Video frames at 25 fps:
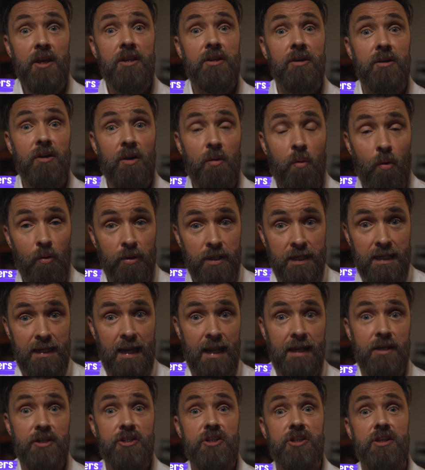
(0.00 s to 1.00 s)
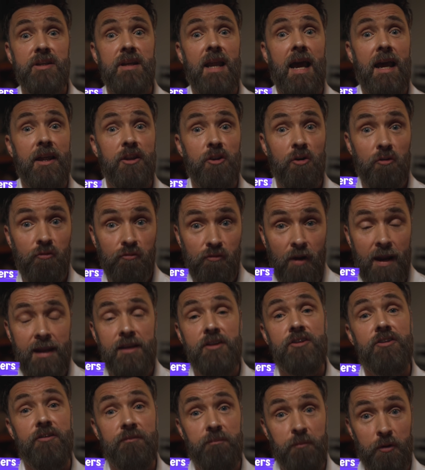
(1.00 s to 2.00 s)
your coordination and your
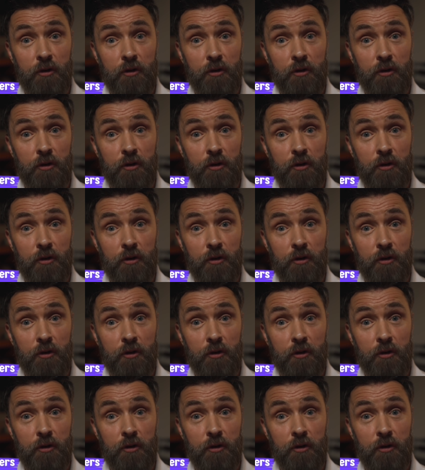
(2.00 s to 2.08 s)
range of